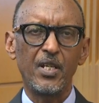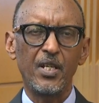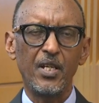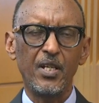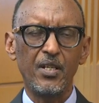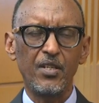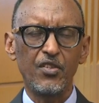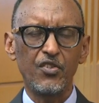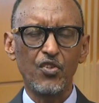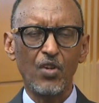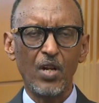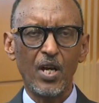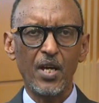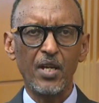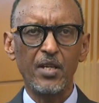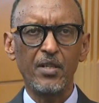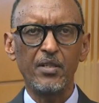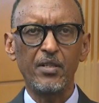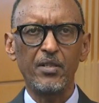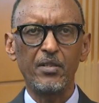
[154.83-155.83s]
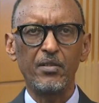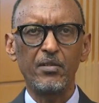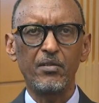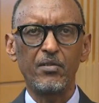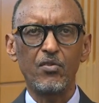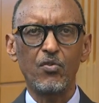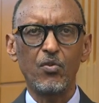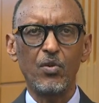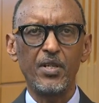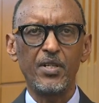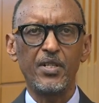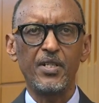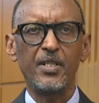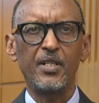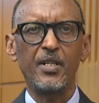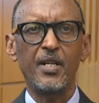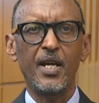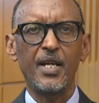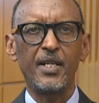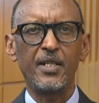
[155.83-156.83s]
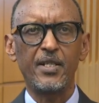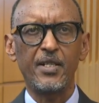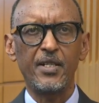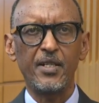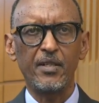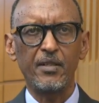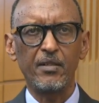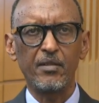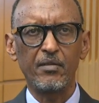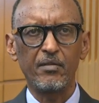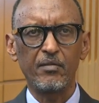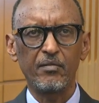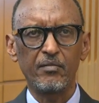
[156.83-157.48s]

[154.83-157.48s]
in July 2019.